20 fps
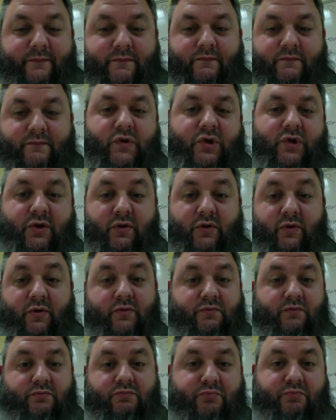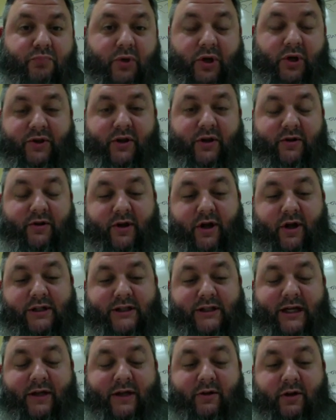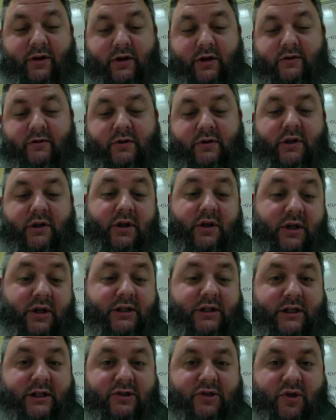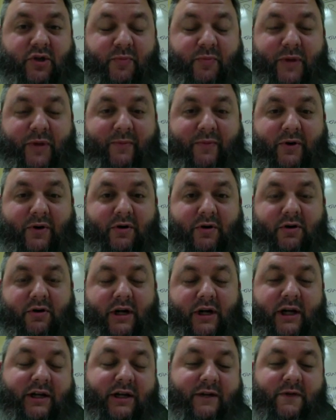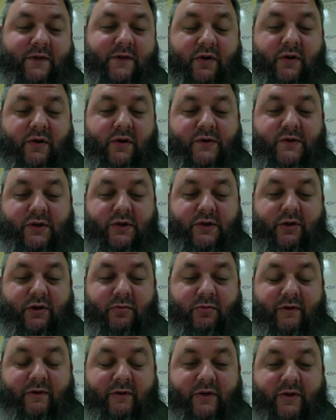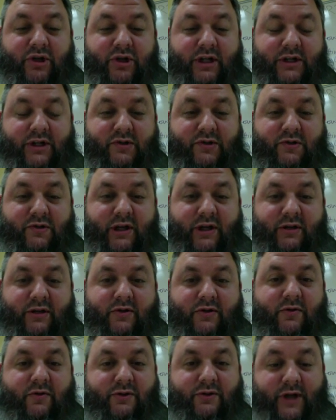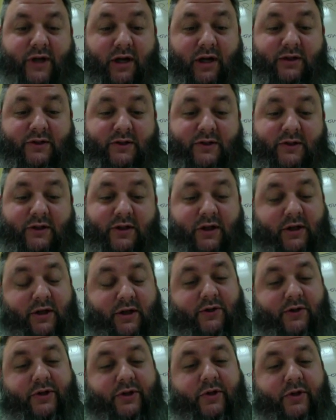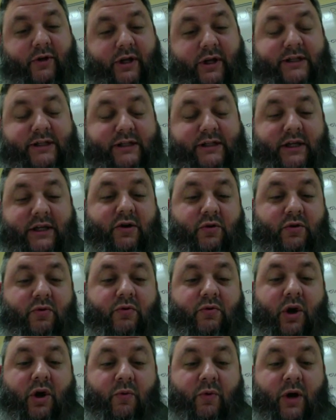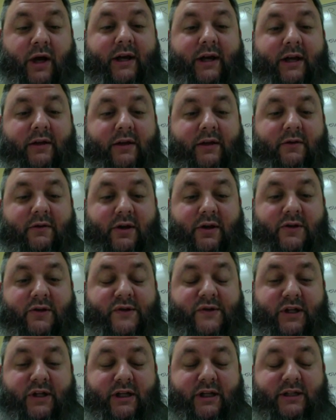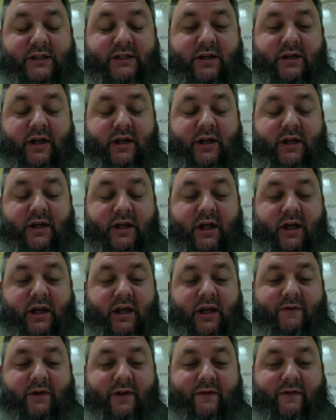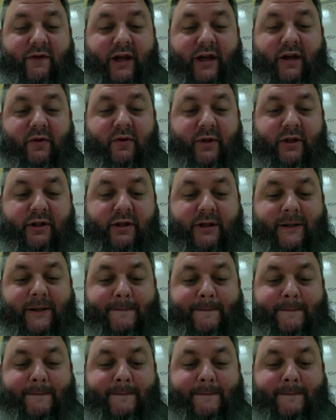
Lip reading: to put their thoughts down on digital paper. And if you use the revision history in Google Docs, you can see who wrote what, and there still is a level of accountability.